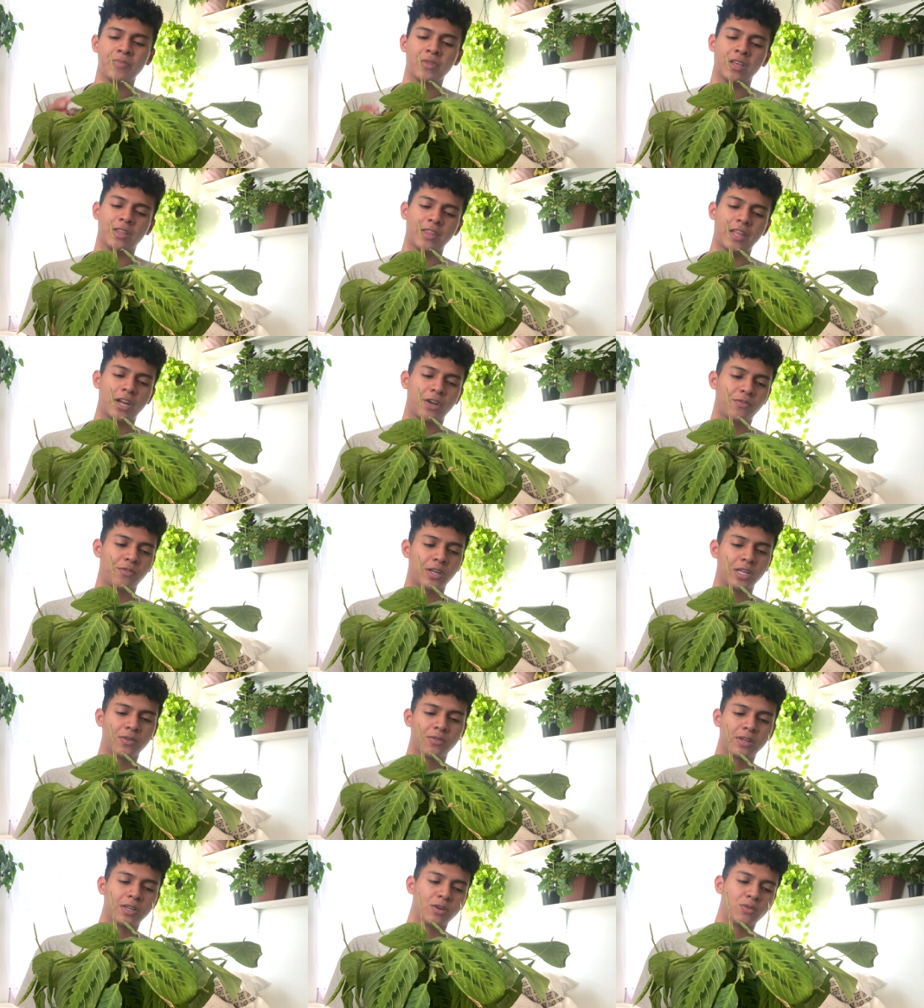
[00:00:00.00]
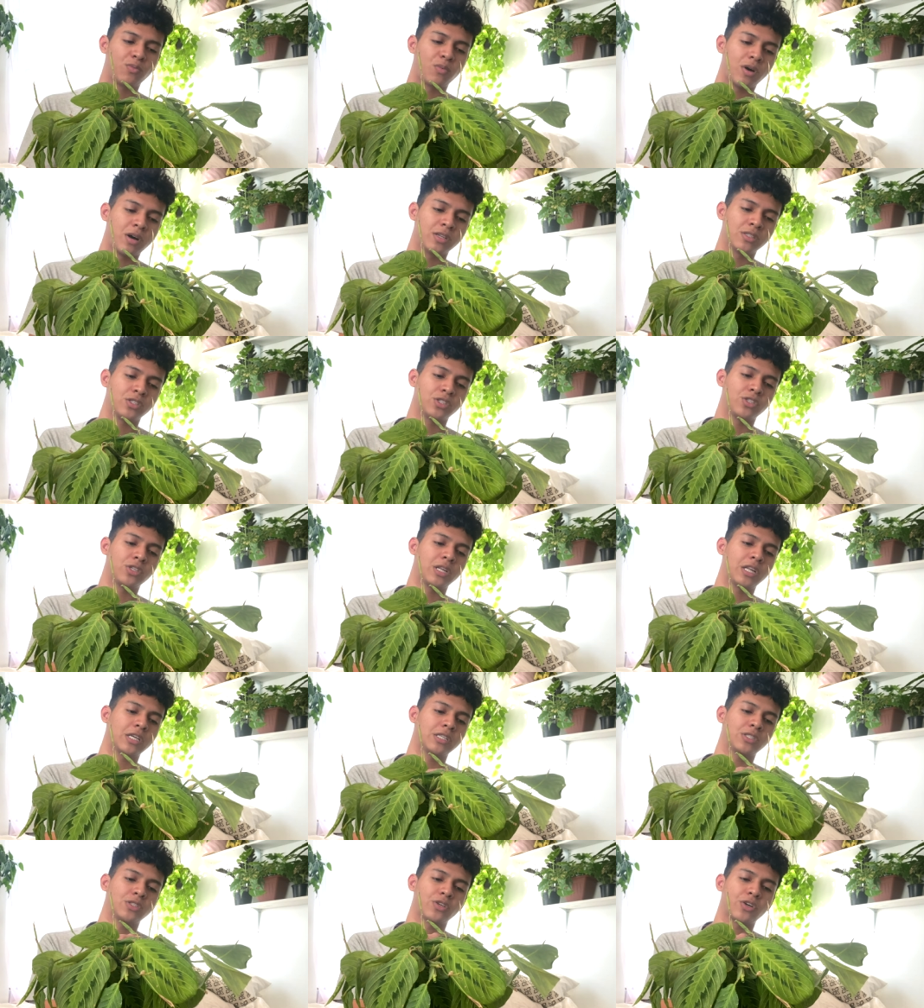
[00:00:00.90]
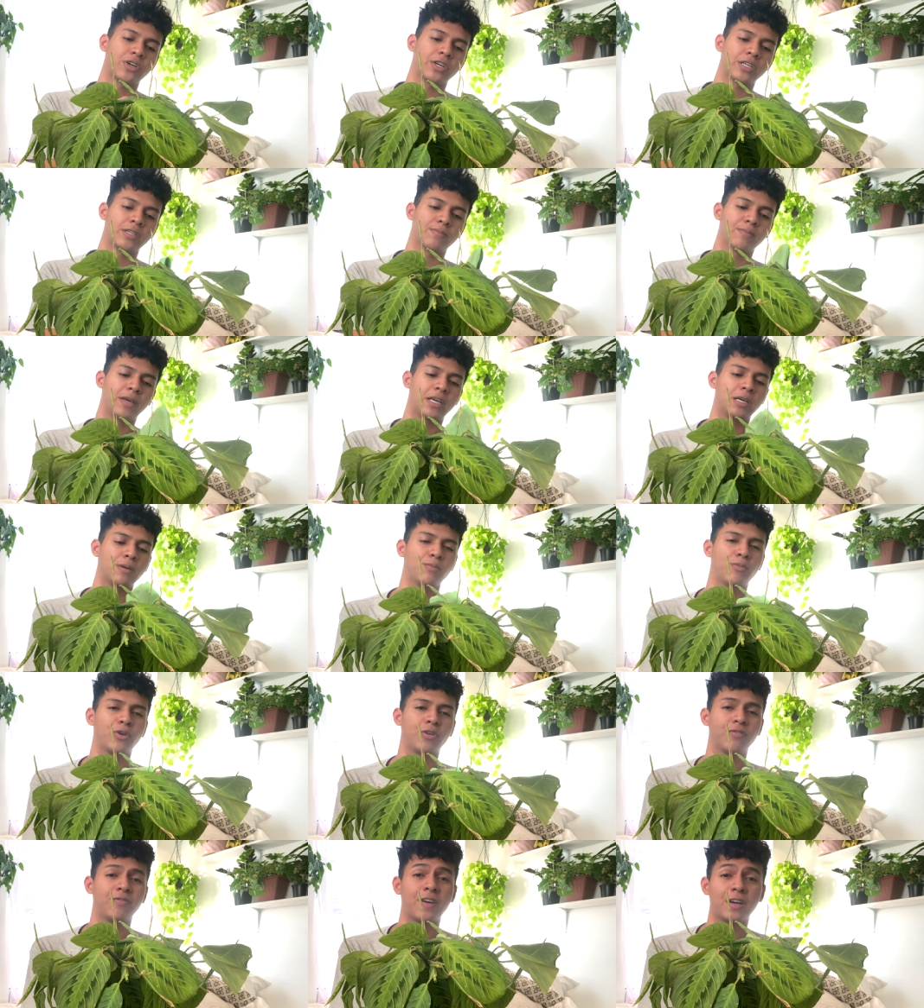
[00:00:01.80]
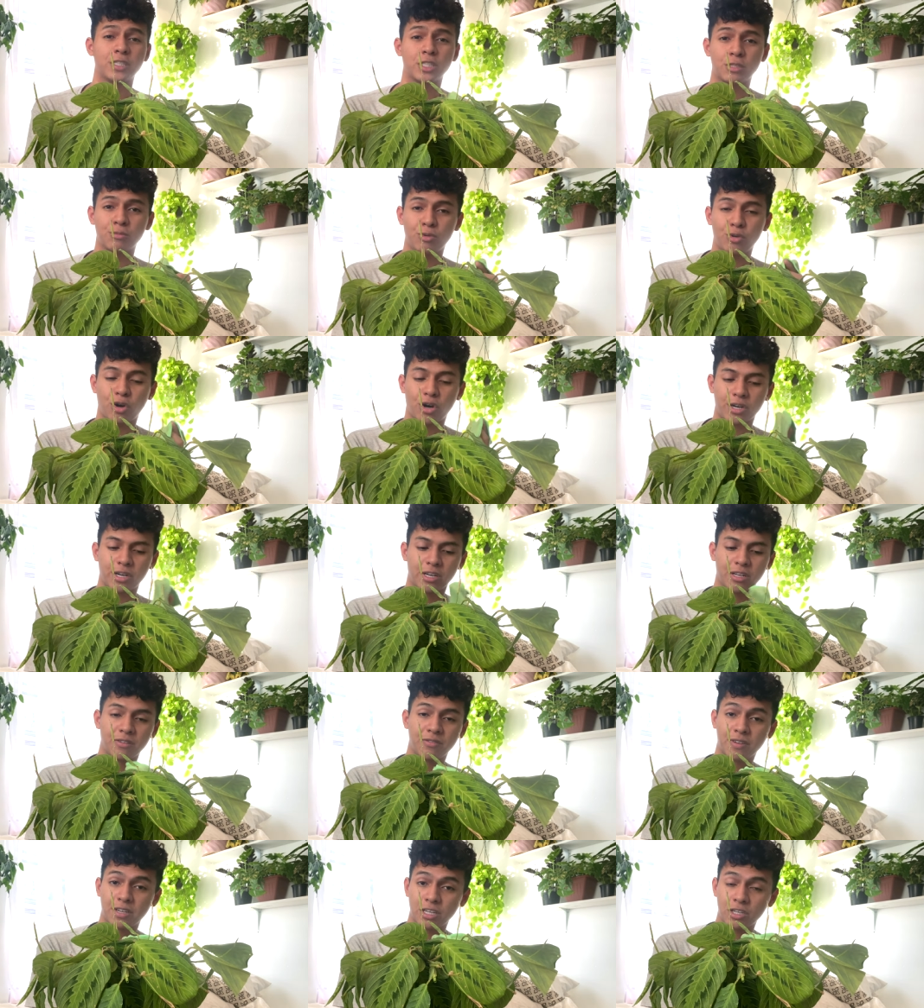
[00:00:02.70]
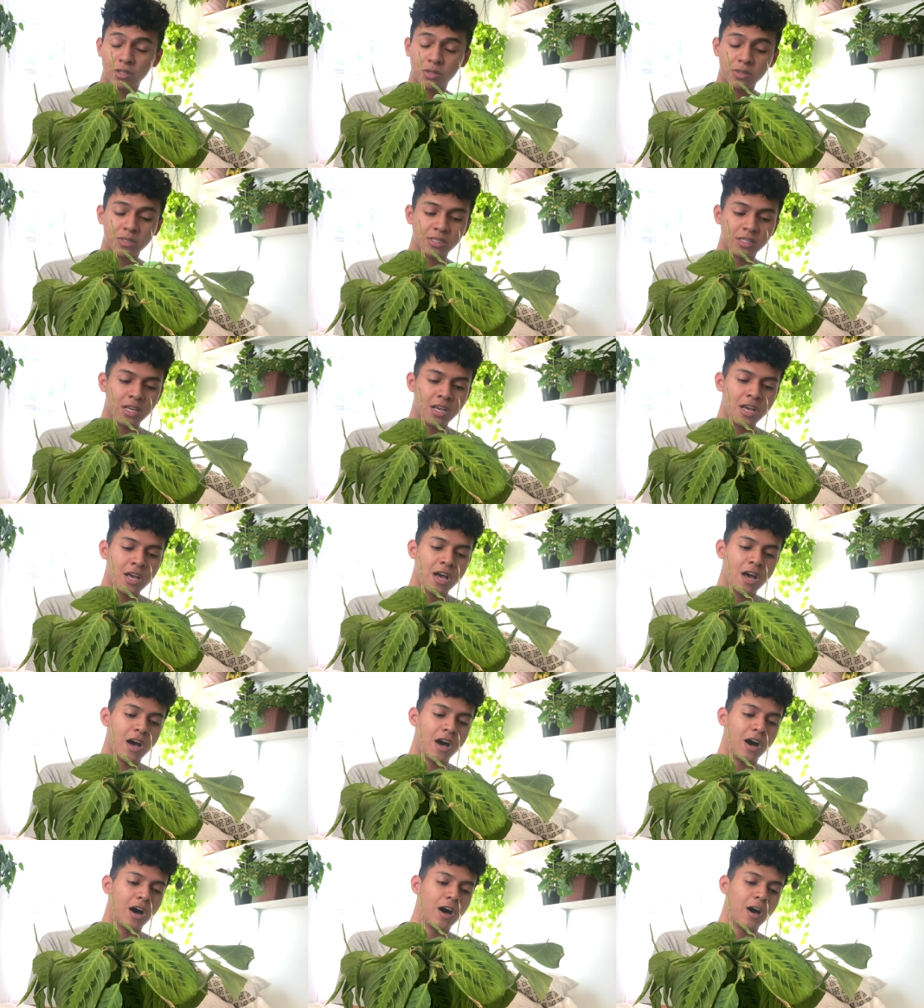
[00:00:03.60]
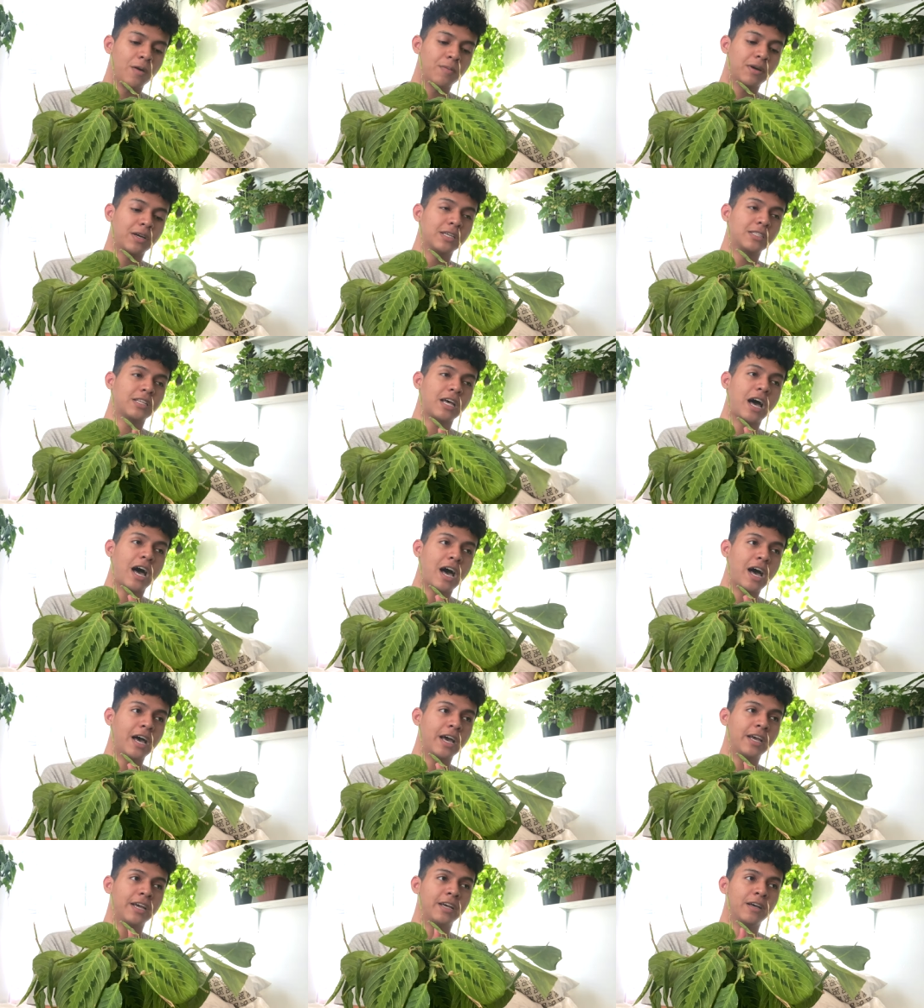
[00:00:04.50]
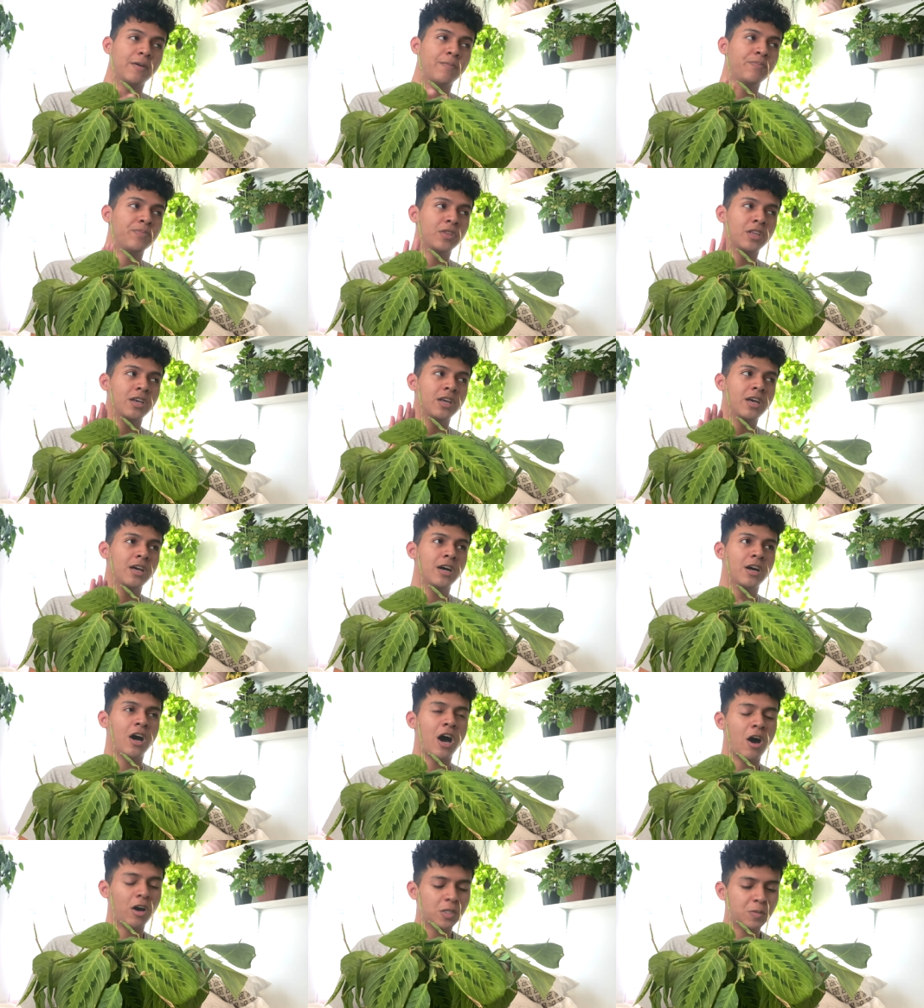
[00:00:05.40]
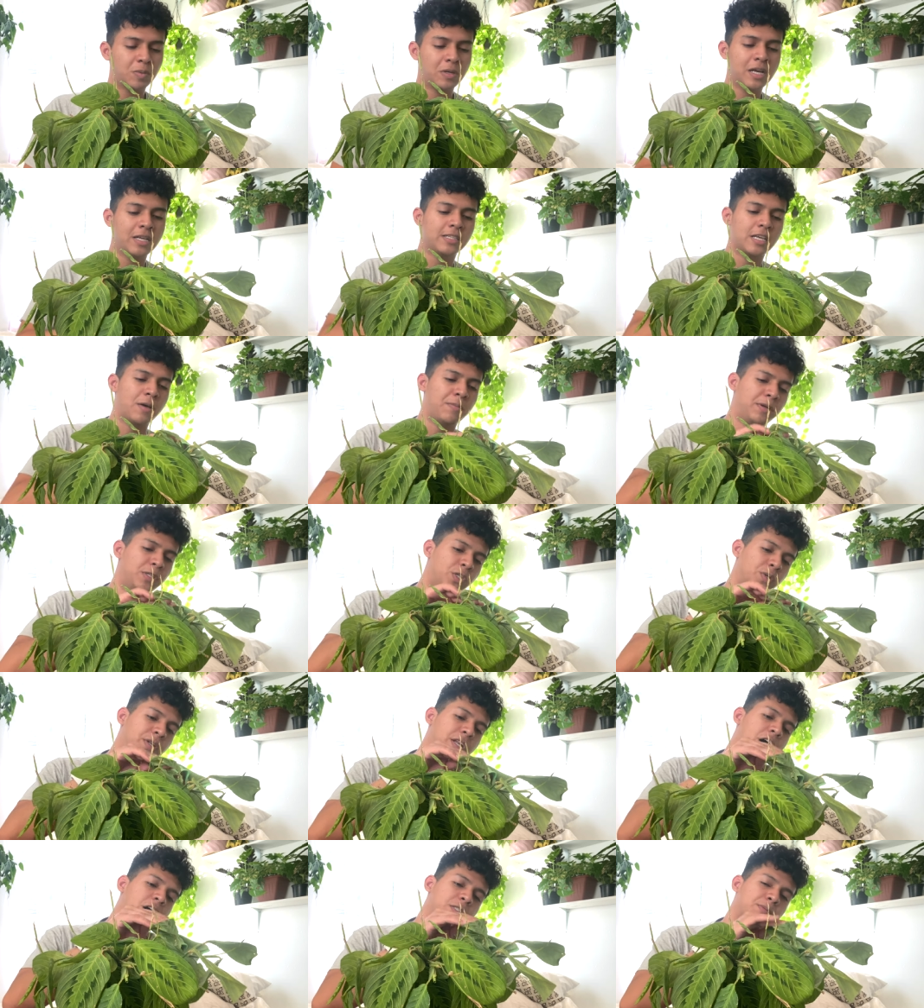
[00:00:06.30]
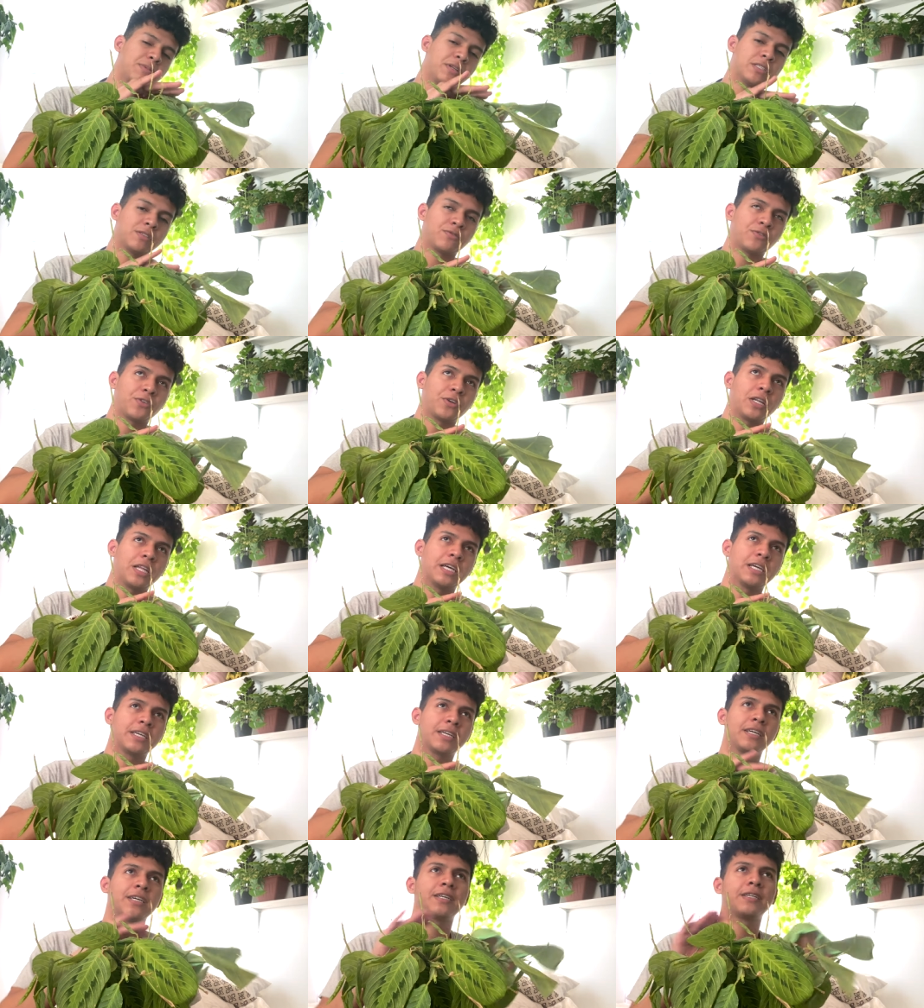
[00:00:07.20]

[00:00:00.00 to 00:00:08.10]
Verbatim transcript: That I really really want to like start making more vegetable gardening videos, um, cause I house plants I've been doing house plants for like